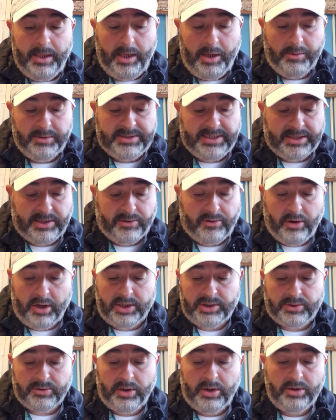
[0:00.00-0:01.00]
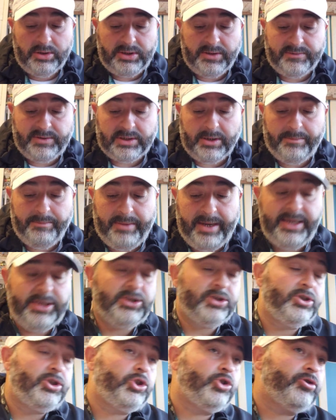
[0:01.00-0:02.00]
It was at the crossroads of some
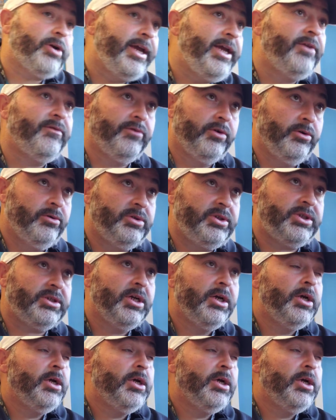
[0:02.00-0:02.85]
major trade routes.